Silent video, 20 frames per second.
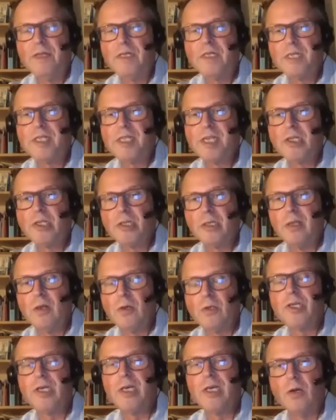decision
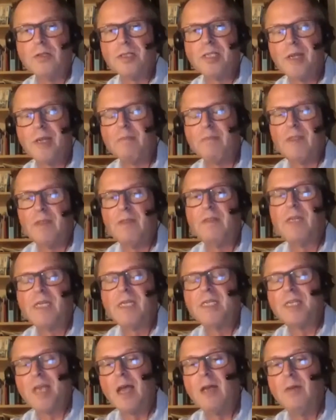logic on something that
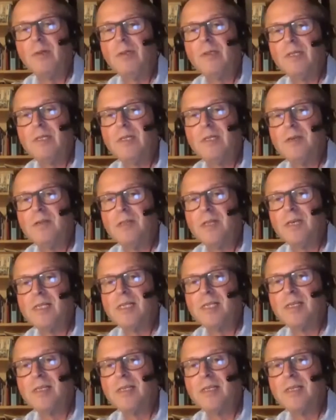is able to do this.